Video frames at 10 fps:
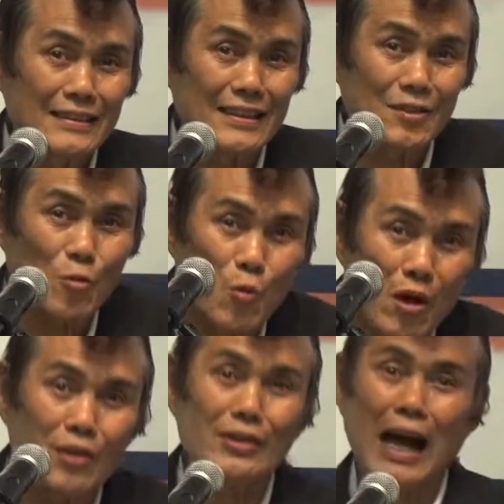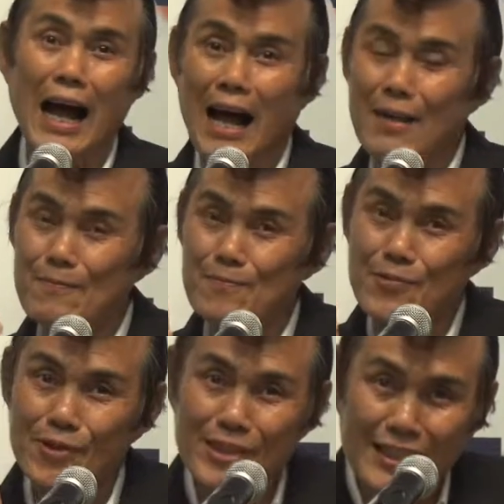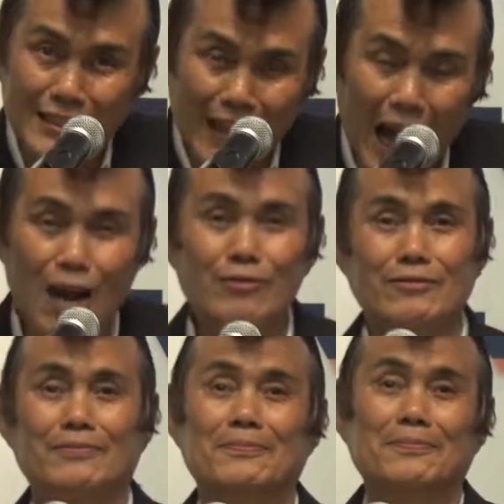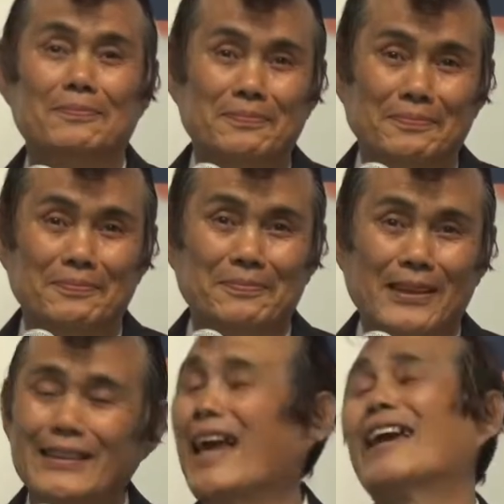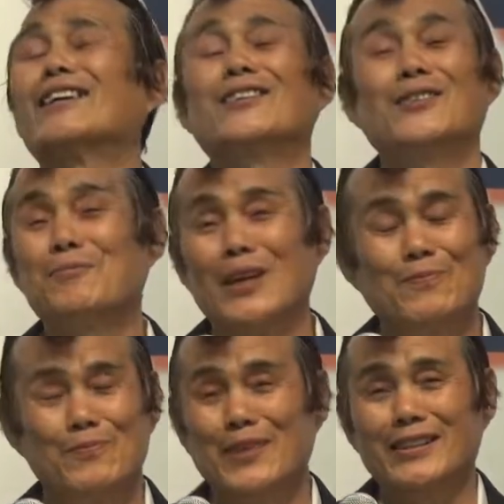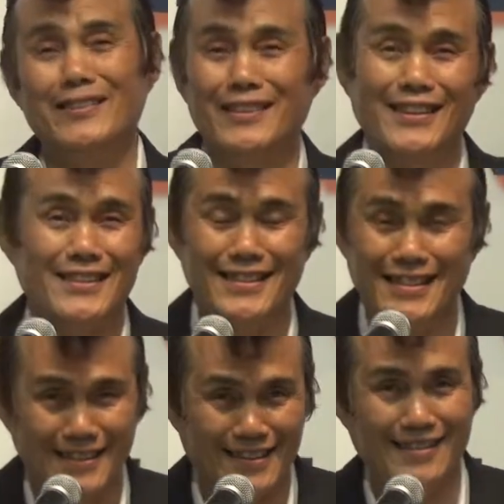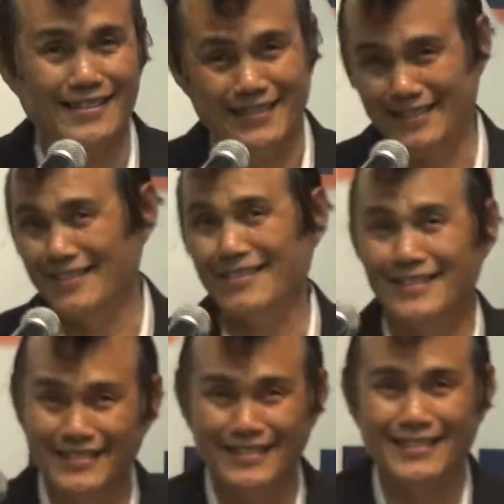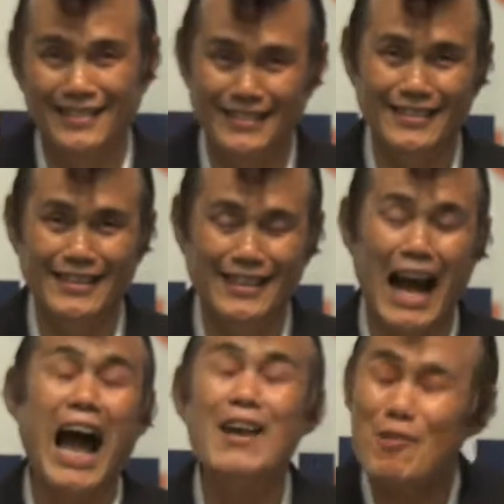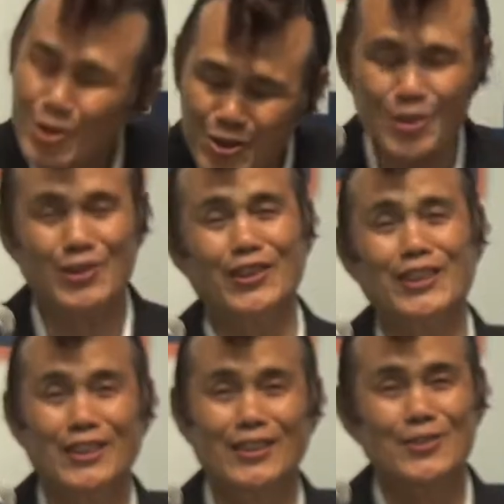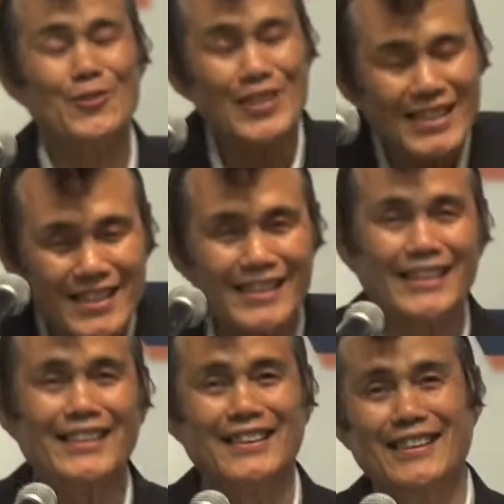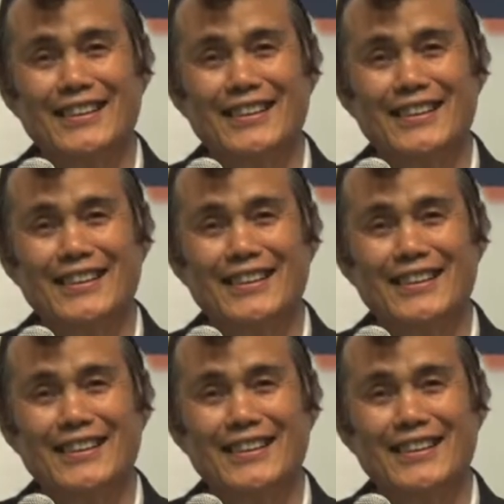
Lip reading: this word I'm preaching now. Thank you, my brother and sister. I want you to listening